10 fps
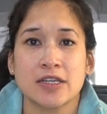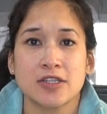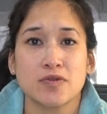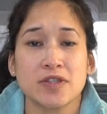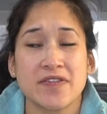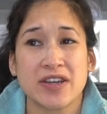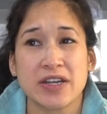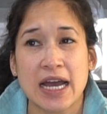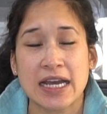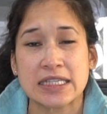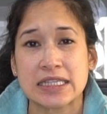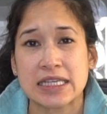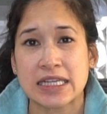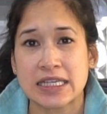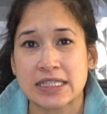So it was a very
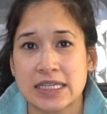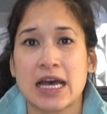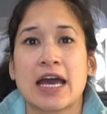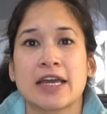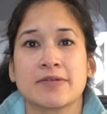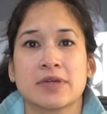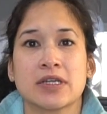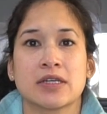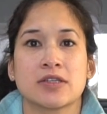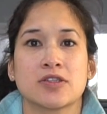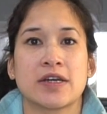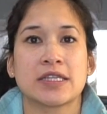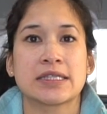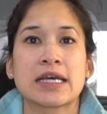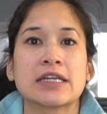isolating time, so I
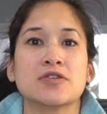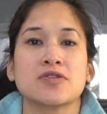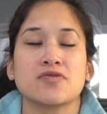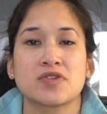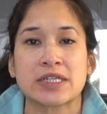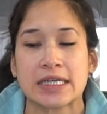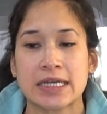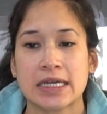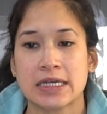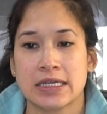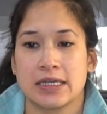decided to really